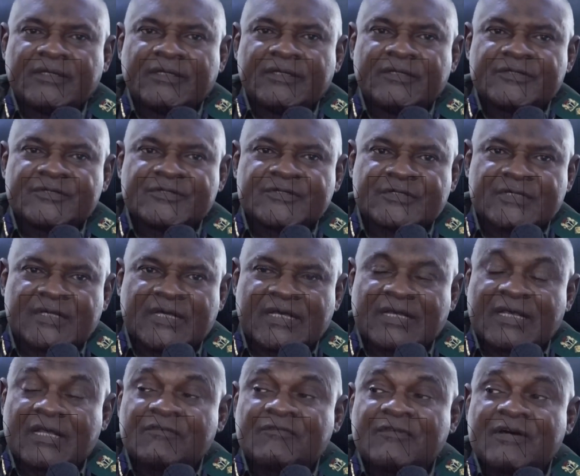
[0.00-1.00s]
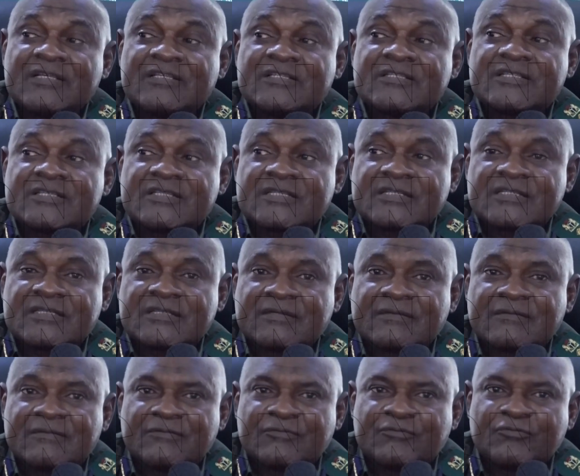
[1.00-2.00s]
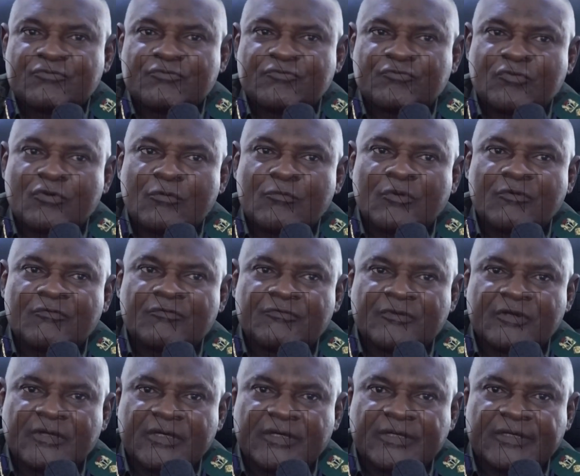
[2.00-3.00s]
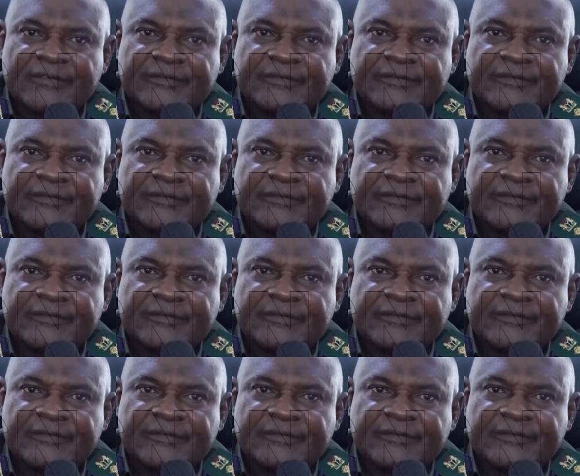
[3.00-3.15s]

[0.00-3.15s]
is an advanced form of uh,